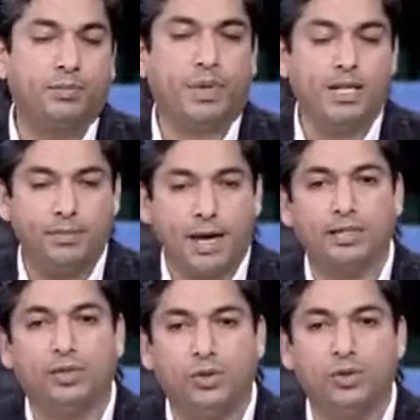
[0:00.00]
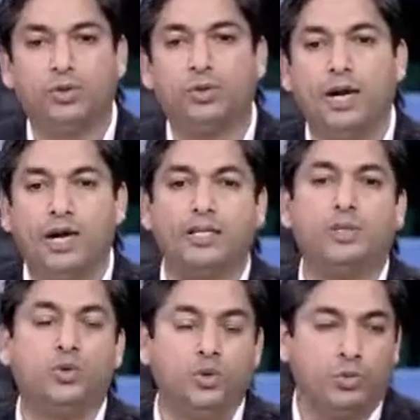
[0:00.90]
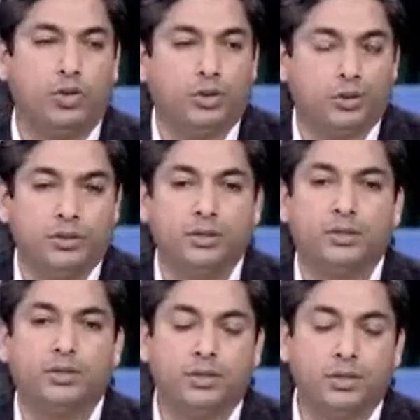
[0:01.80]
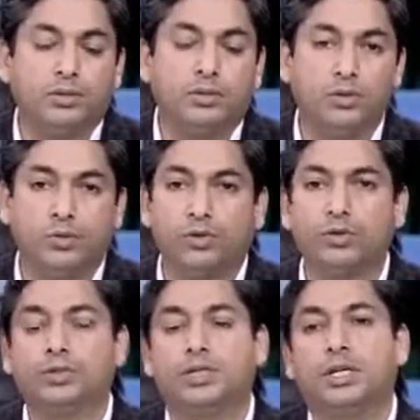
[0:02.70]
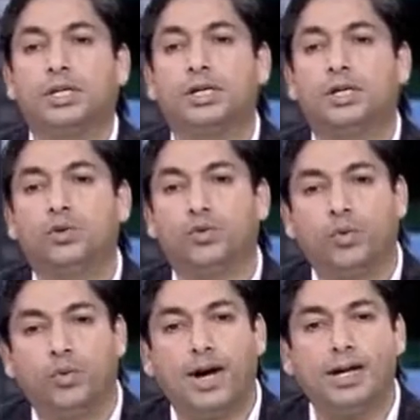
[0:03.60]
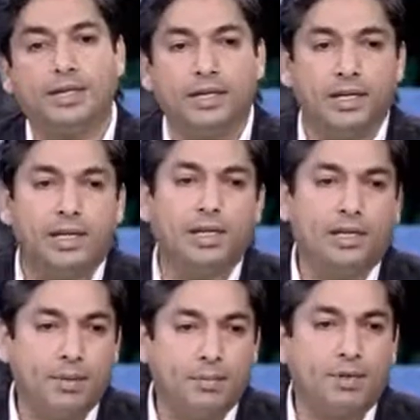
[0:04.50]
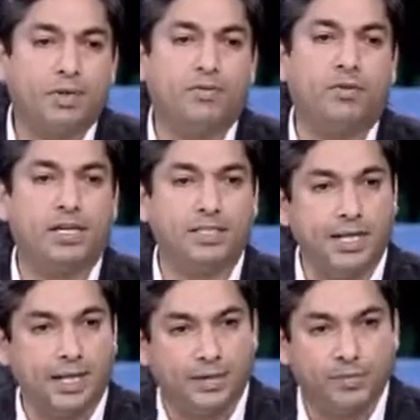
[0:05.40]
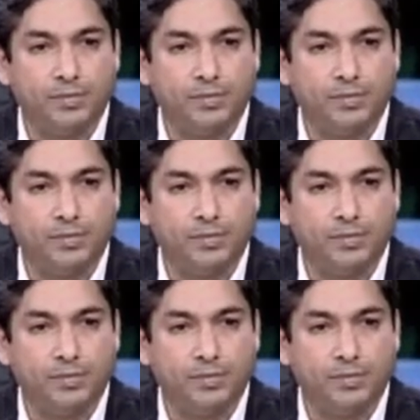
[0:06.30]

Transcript: by the banks also at the tool booths to provide tempered FASTag.